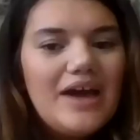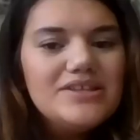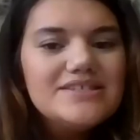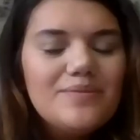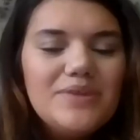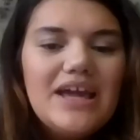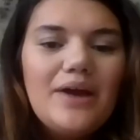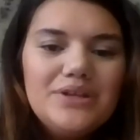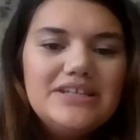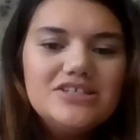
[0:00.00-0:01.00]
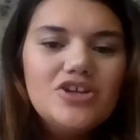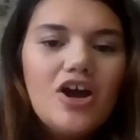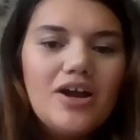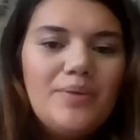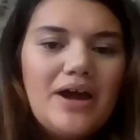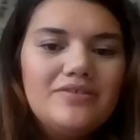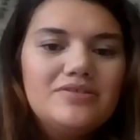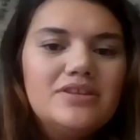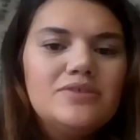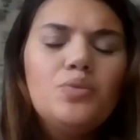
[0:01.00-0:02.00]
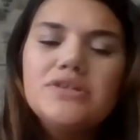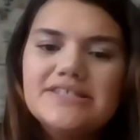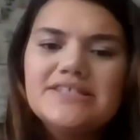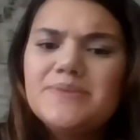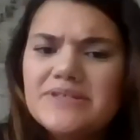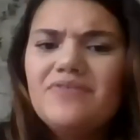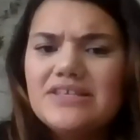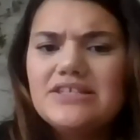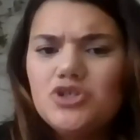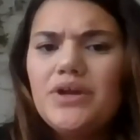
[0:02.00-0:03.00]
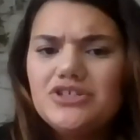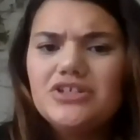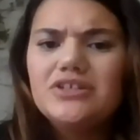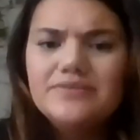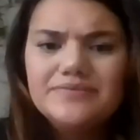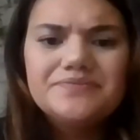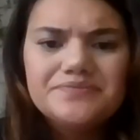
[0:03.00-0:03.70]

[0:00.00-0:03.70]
that's something yeah. I would need to talk about. The, what's the specific situation?